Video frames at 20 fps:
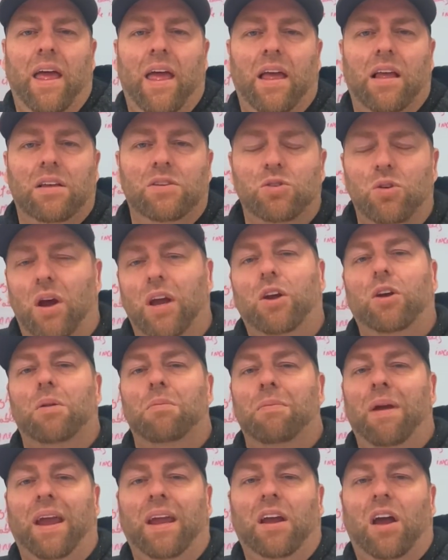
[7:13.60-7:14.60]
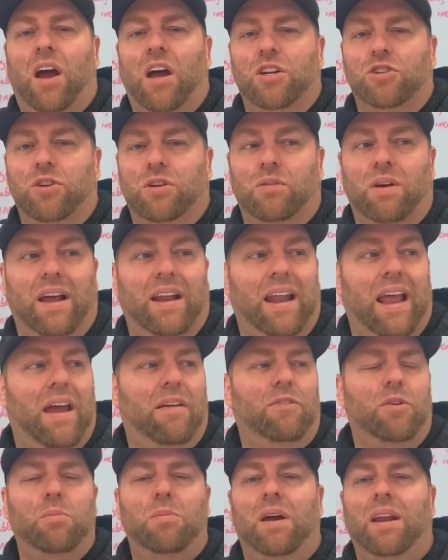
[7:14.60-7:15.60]
so I could make 100 grand.
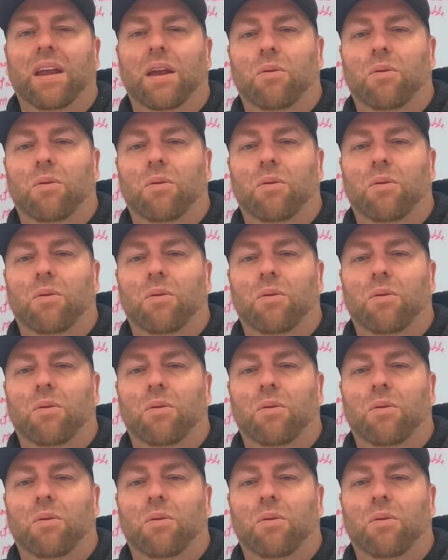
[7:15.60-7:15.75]
Everybody